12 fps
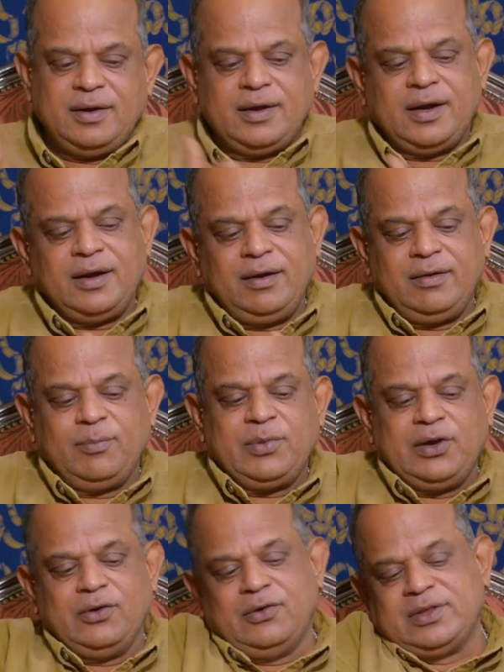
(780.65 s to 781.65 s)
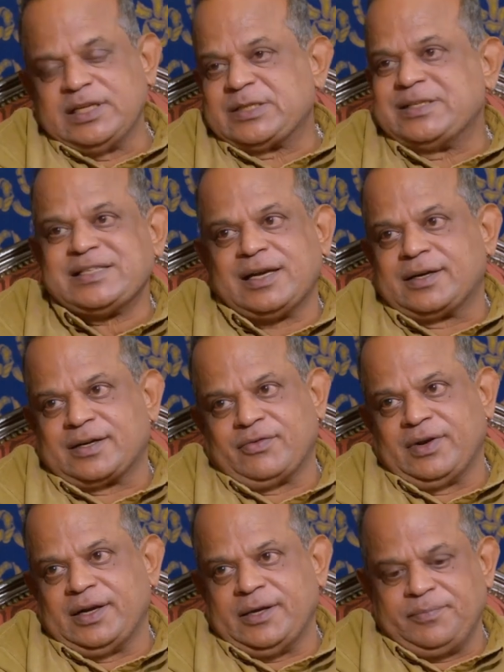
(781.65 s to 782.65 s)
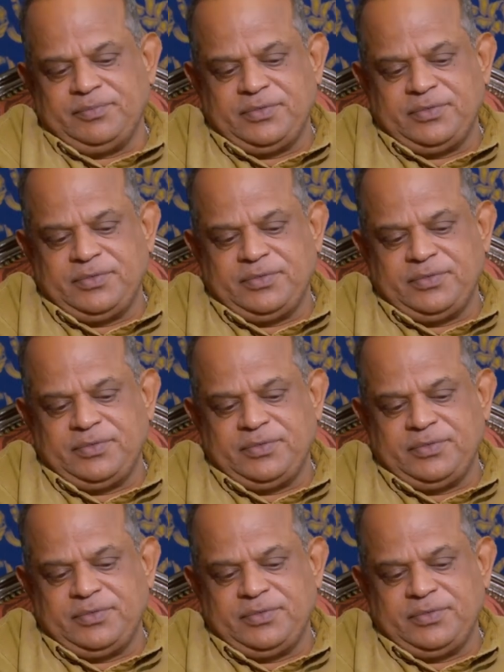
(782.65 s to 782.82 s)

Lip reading: and below this is ultraviolet.